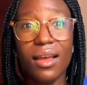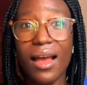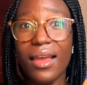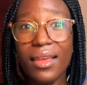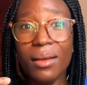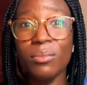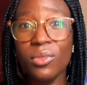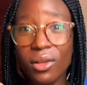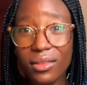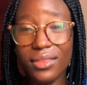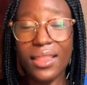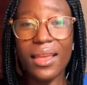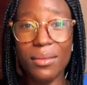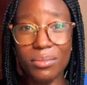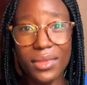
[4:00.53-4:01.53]
I am not
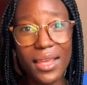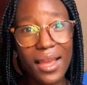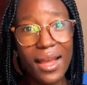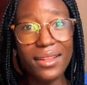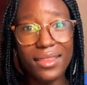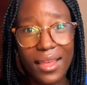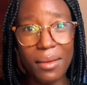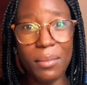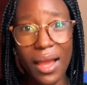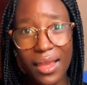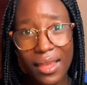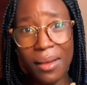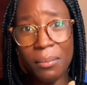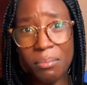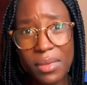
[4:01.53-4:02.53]
them. They are them. I
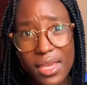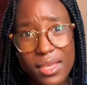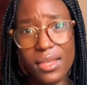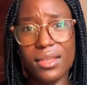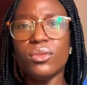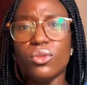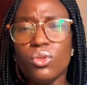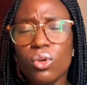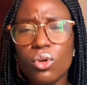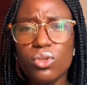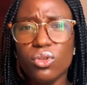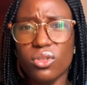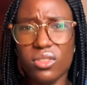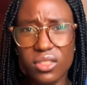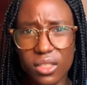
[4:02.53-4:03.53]
am me. Know
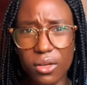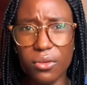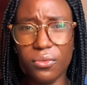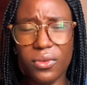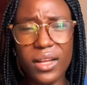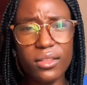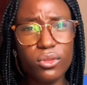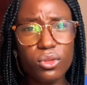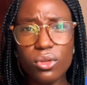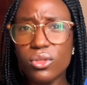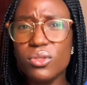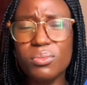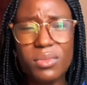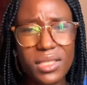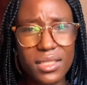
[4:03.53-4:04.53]
yourself and
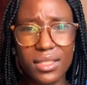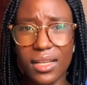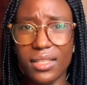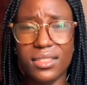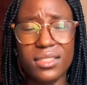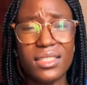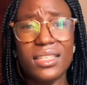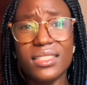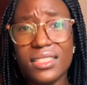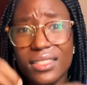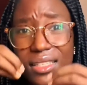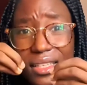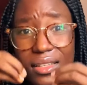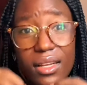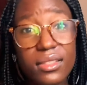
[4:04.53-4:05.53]
don't miss classes. It is
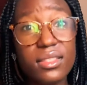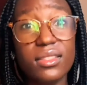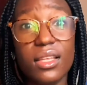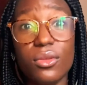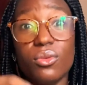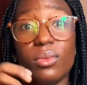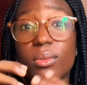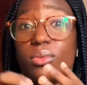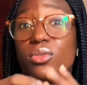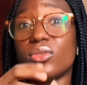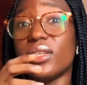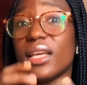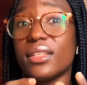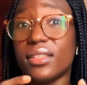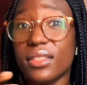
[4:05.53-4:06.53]
in classes that you'll be able to
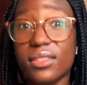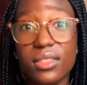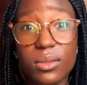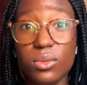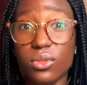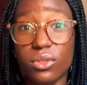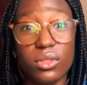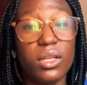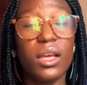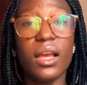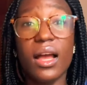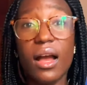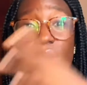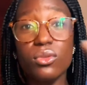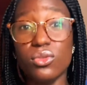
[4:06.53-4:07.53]
get these tips on
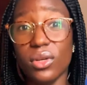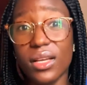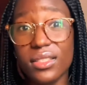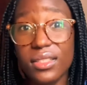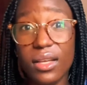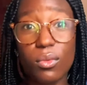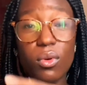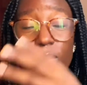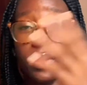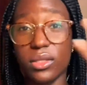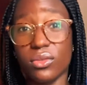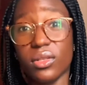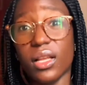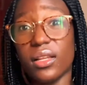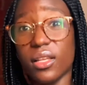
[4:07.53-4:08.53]
how to answer one
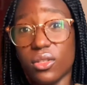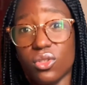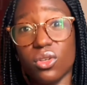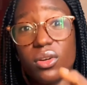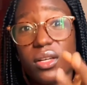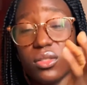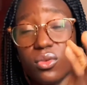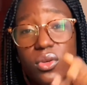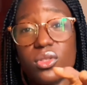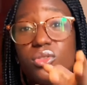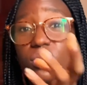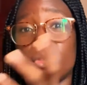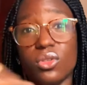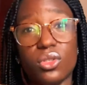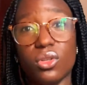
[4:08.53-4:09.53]
particular lecturer's
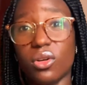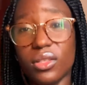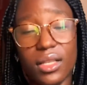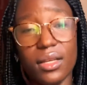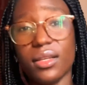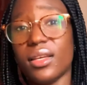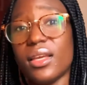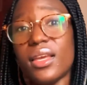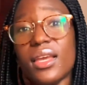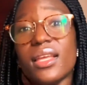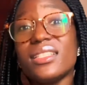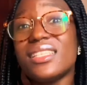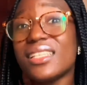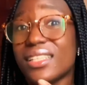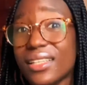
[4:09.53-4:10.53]
question or the other.
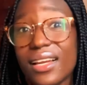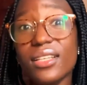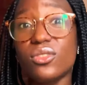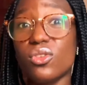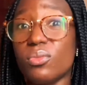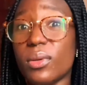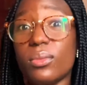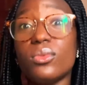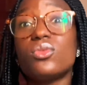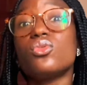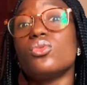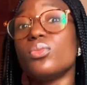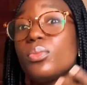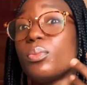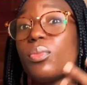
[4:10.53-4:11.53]
It's in class you'll be able
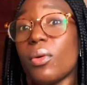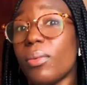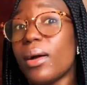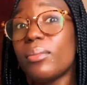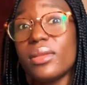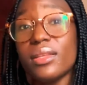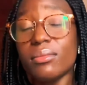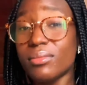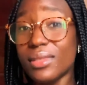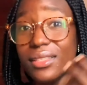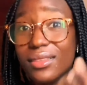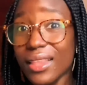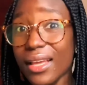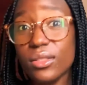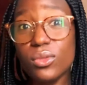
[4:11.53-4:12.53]
to probably
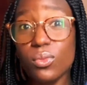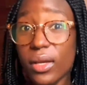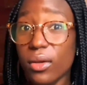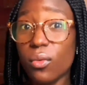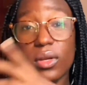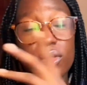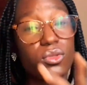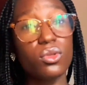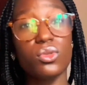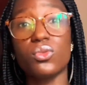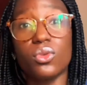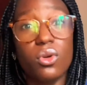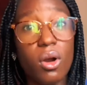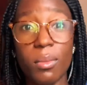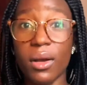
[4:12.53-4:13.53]
detect where questions
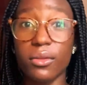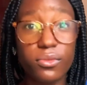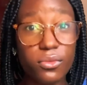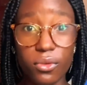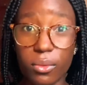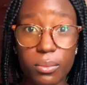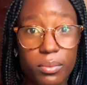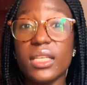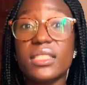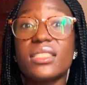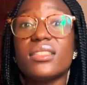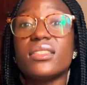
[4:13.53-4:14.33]
will come out from. It